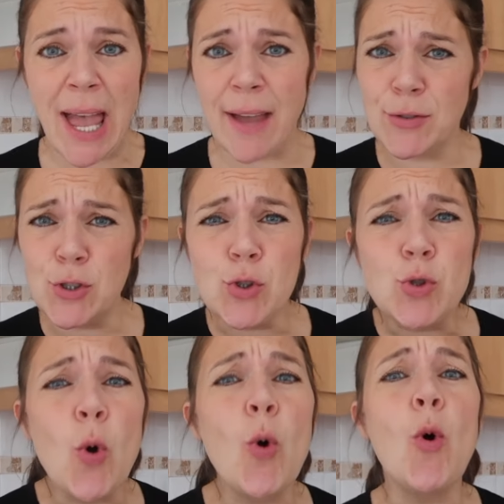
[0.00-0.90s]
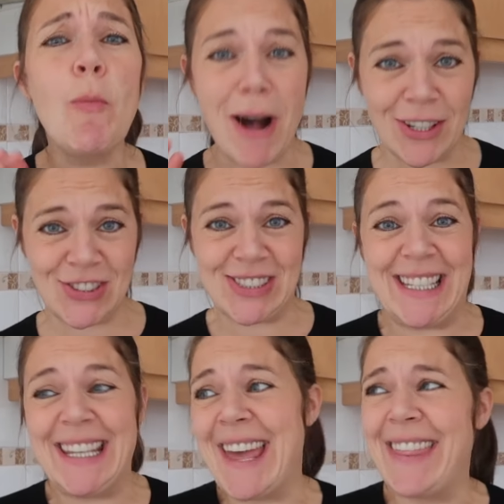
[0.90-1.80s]
I have so much
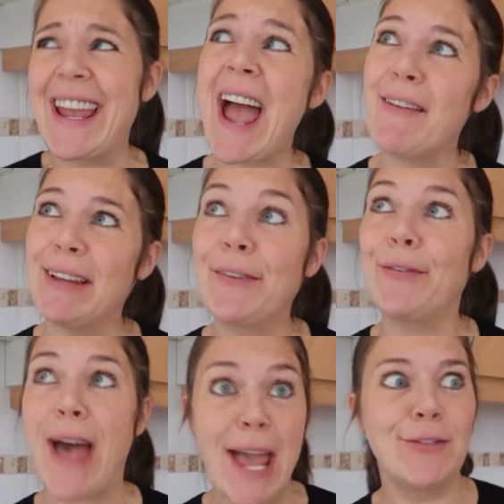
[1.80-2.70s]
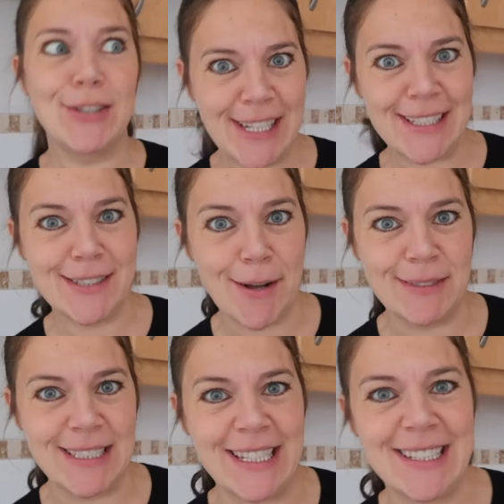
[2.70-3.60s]
tea. I think I have like 5 or 6
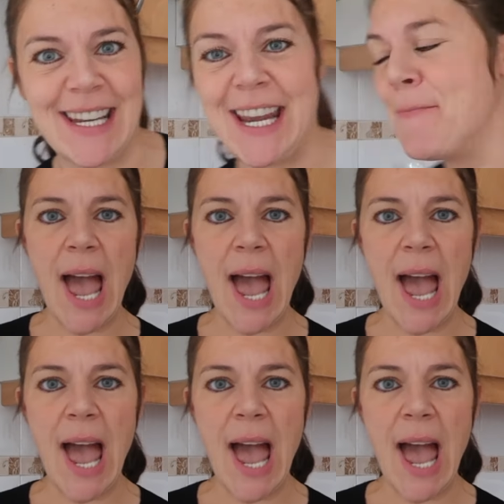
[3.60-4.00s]
cups of tea a day.